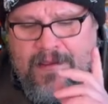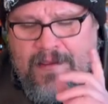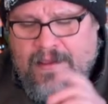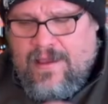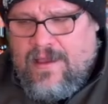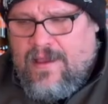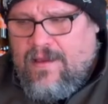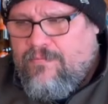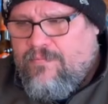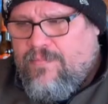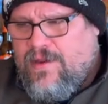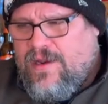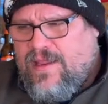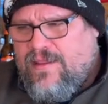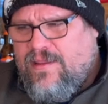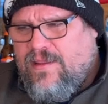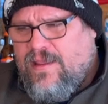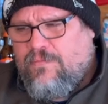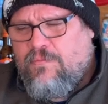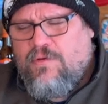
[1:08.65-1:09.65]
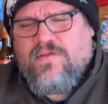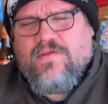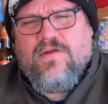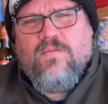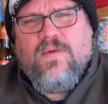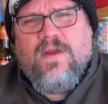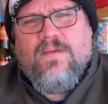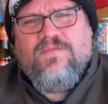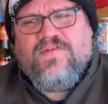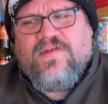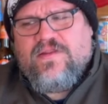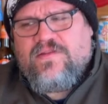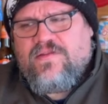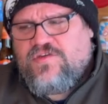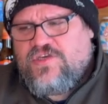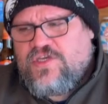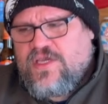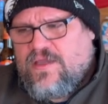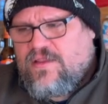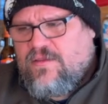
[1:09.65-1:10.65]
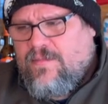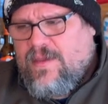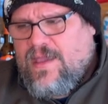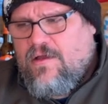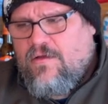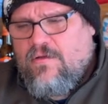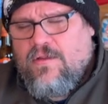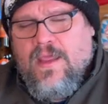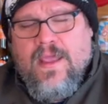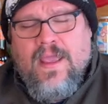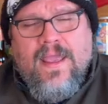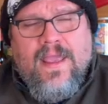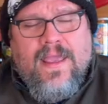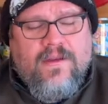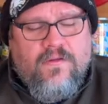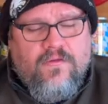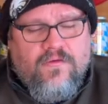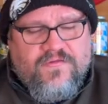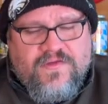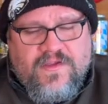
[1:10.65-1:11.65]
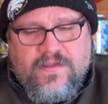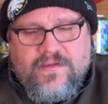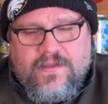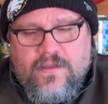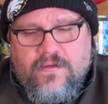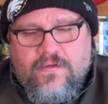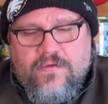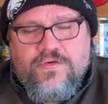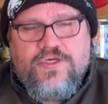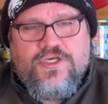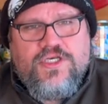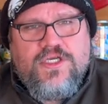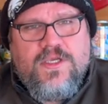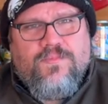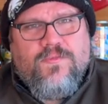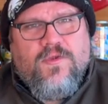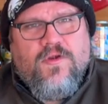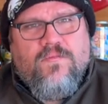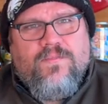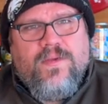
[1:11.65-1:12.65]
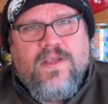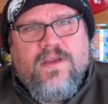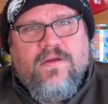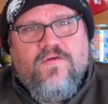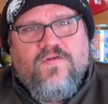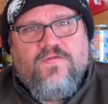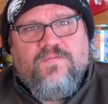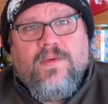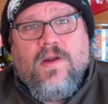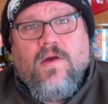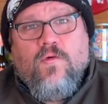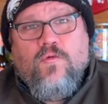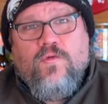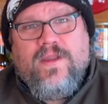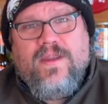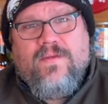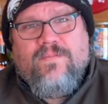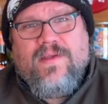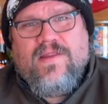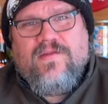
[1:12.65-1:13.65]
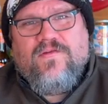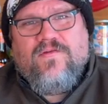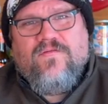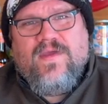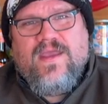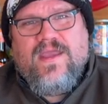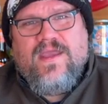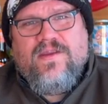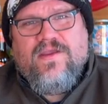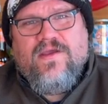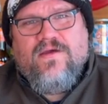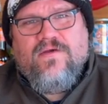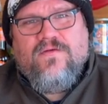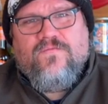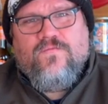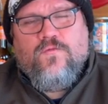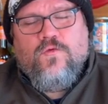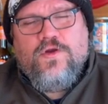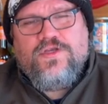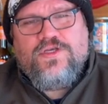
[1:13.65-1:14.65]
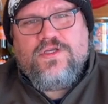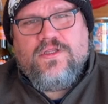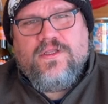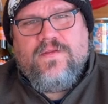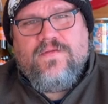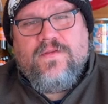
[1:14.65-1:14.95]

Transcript: Um, but I, I went to the website to check them out, and it looks like they do ship their beers, but only to Pennsylvania, unfortunately.